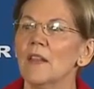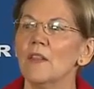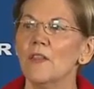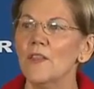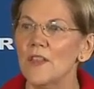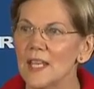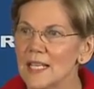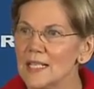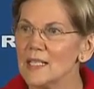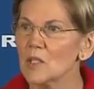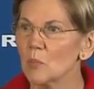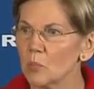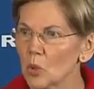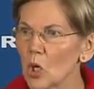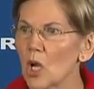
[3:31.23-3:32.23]

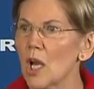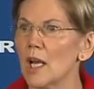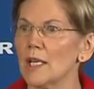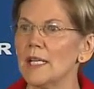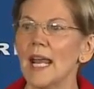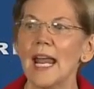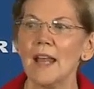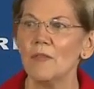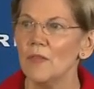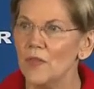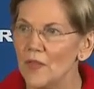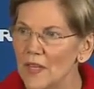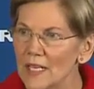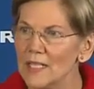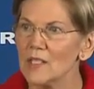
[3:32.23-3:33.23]
this broad
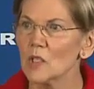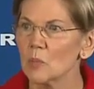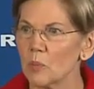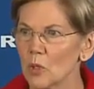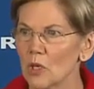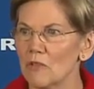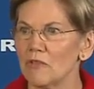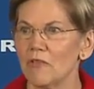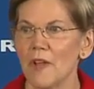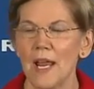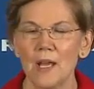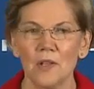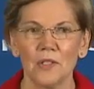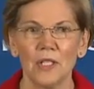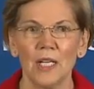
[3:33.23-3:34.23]
and this
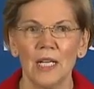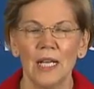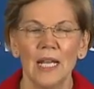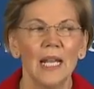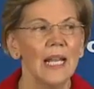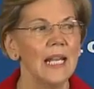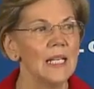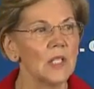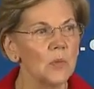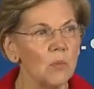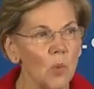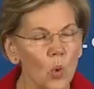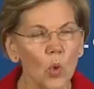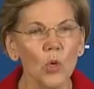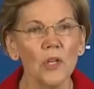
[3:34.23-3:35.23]
profound, is
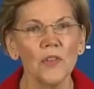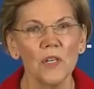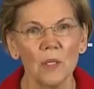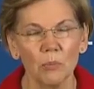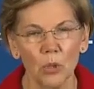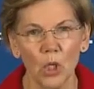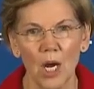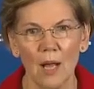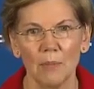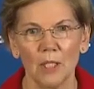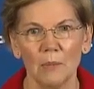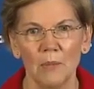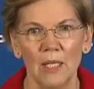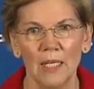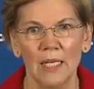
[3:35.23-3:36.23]
more than a
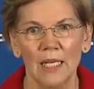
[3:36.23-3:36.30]
problem.